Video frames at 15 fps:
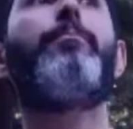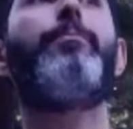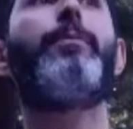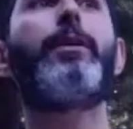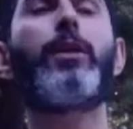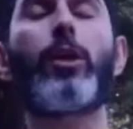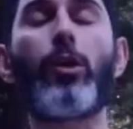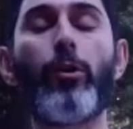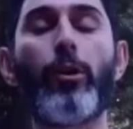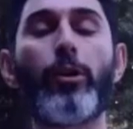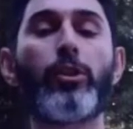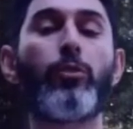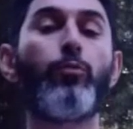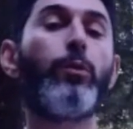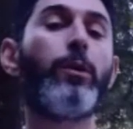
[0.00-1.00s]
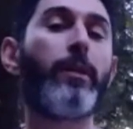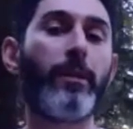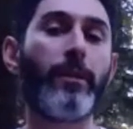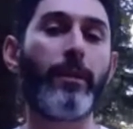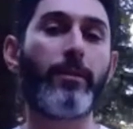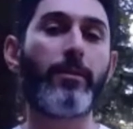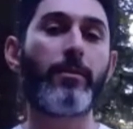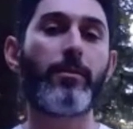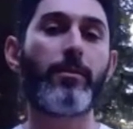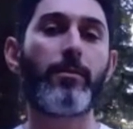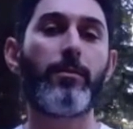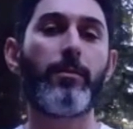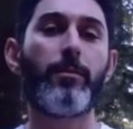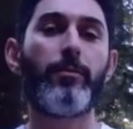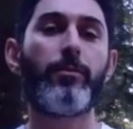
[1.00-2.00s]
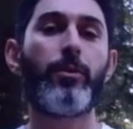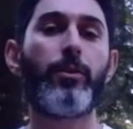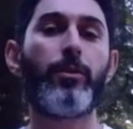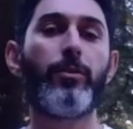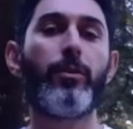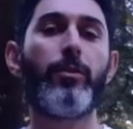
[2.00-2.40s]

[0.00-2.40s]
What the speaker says: the courage and willingness to